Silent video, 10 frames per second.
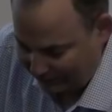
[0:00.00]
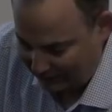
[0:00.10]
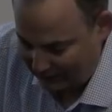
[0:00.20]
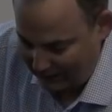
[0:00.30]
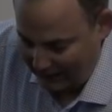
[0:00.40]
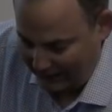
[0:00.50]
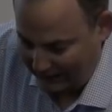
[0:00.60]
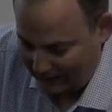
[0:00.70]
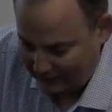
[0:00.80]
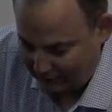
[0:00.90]
in it.
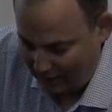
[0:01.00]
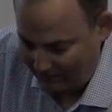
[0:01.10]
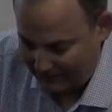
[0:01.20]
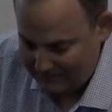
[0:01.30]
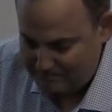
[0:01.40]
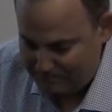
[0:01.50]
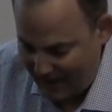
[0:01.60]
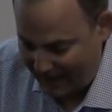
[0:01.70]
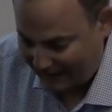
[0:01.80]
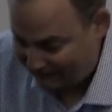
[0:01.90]
And I drop it, and
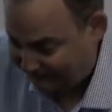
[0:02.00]
bang, and